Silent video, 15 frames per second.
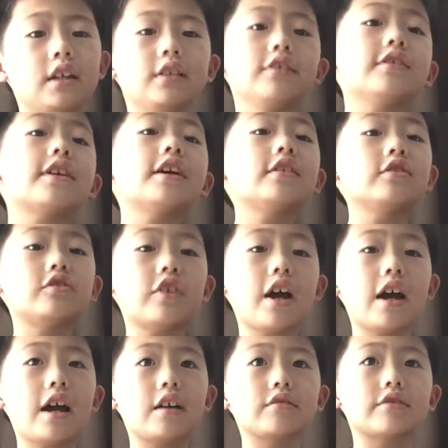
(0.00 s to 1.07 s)
You can go try
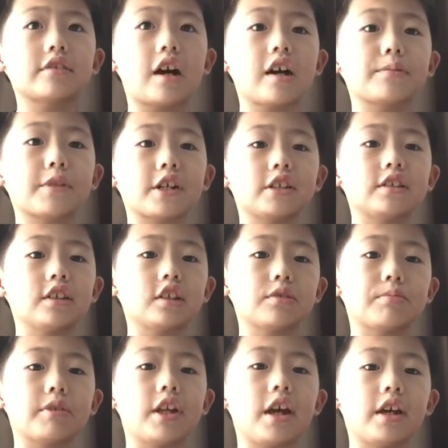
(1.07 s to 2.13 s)
outside because this
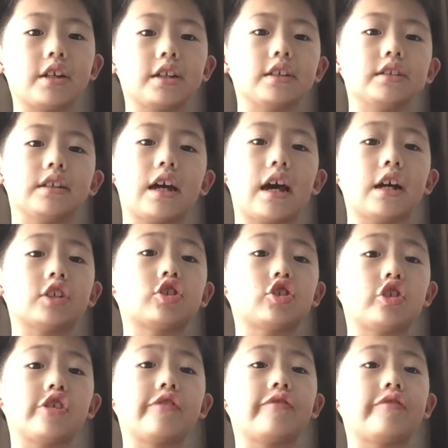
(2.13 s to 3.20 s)
plane is
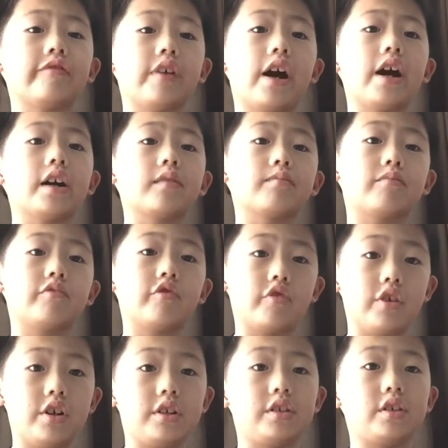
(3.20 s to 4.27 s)
actually flying
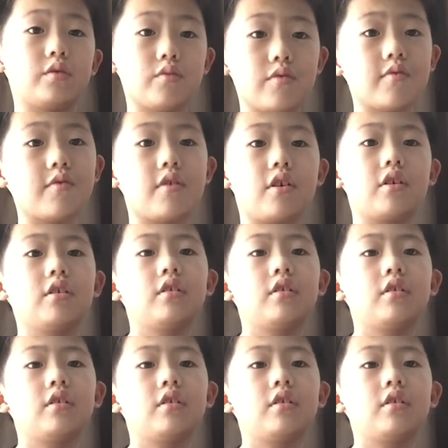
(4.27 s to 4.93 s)
pretty cool.